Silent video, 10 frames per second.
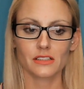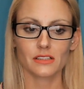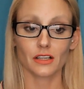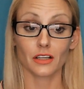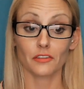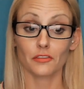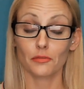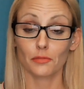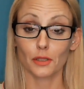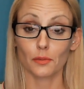of
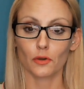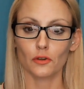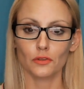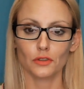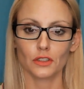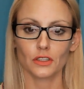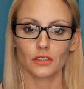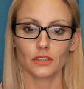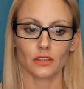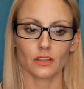people.
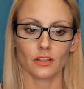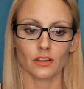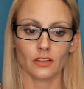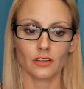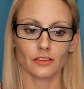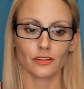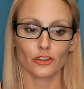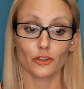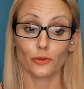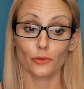Uh,
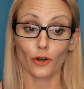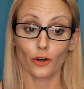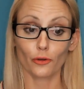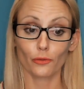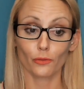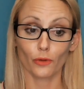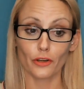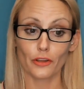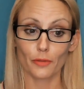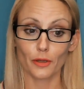you are one of the
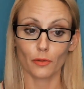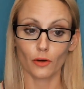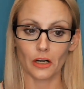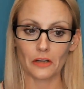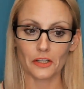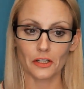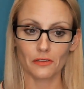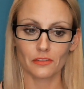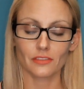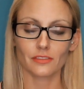people on there,
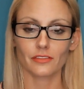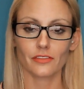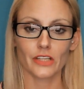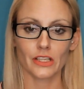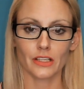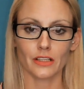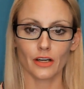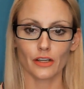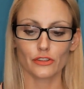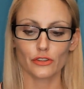the
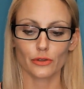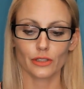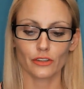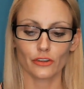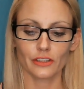not so ignorant,